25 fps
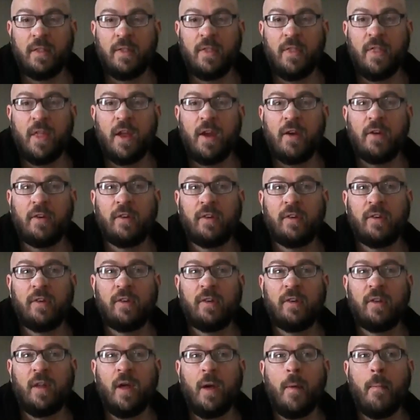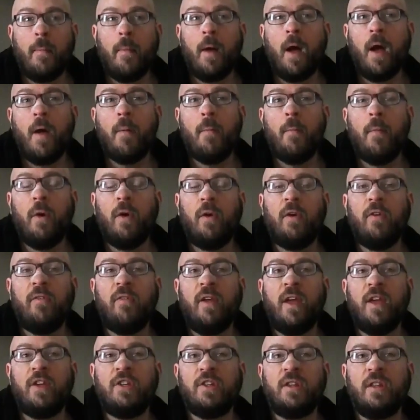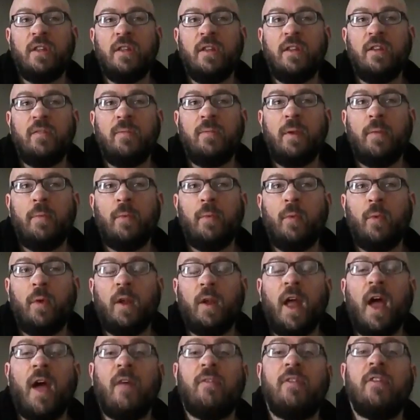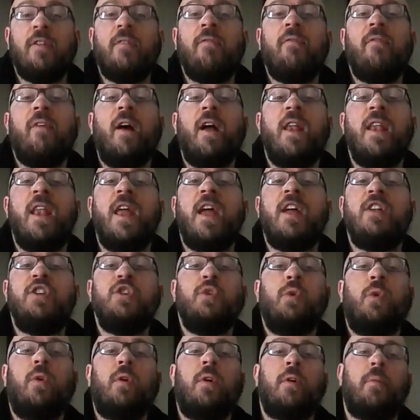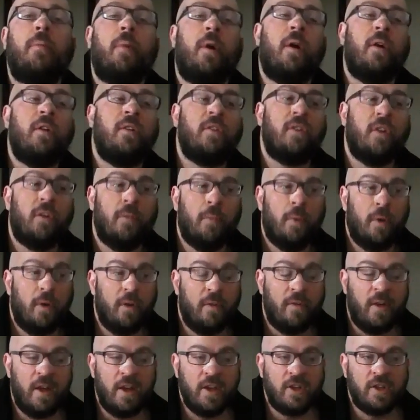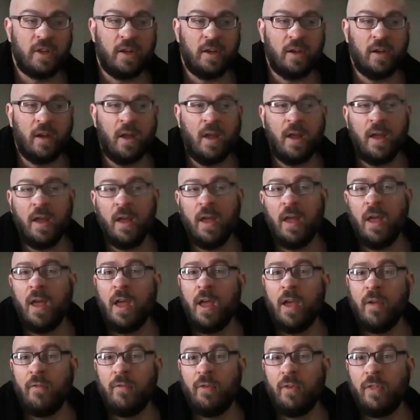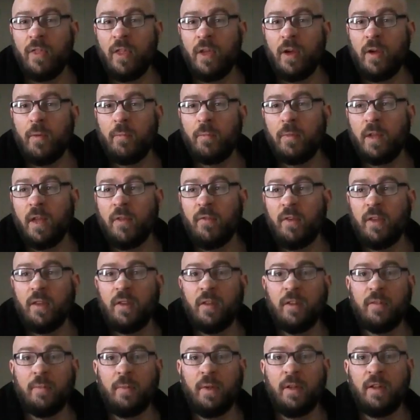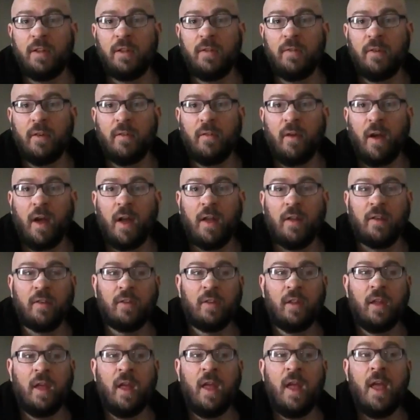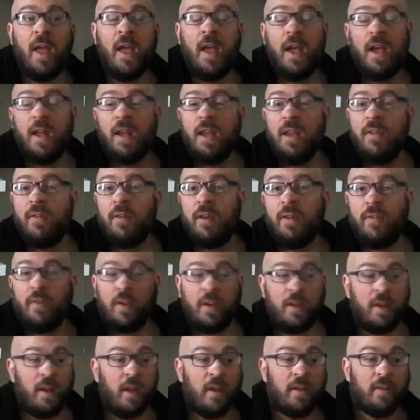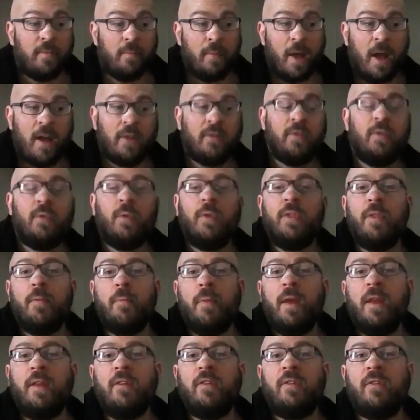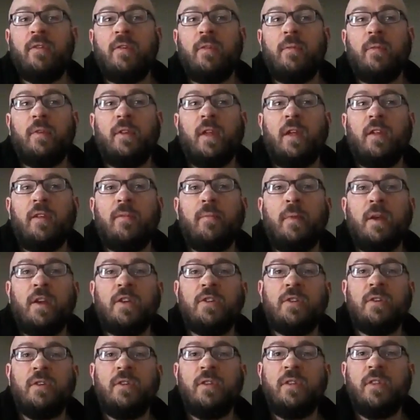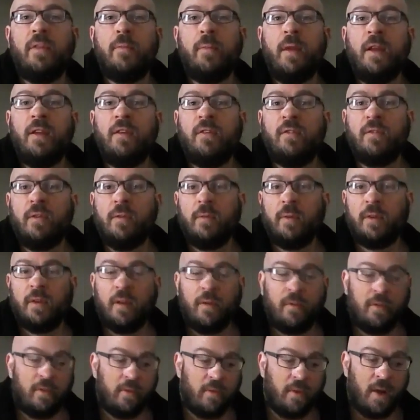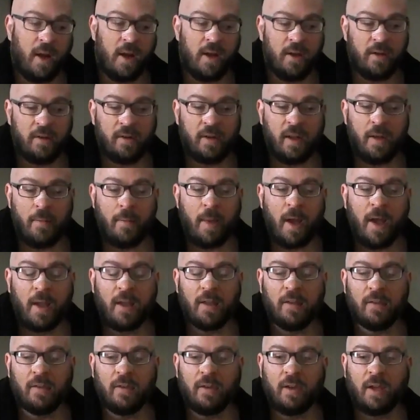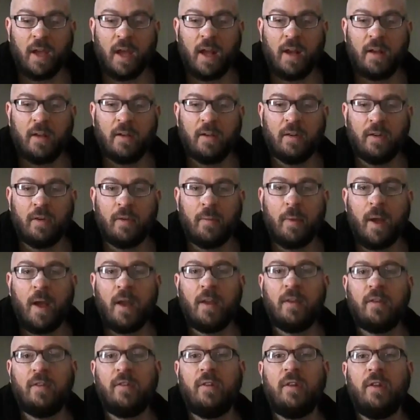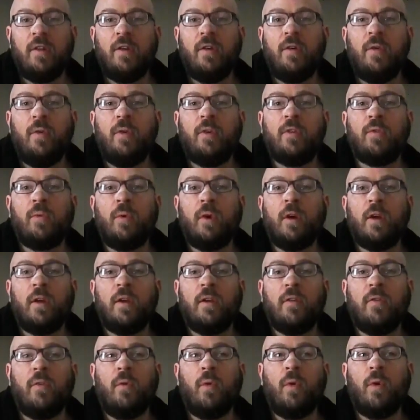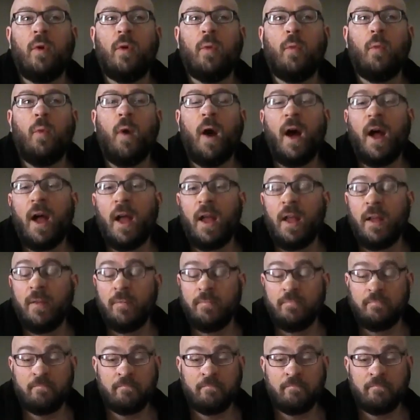there some motivation these people would have, some financial or personal motivation for them giving this piece of advice? And even if it does matches what the mainstream says, make sure that the mainstream stuff is right. Step back and look at it. Look back and see who it's working for, why.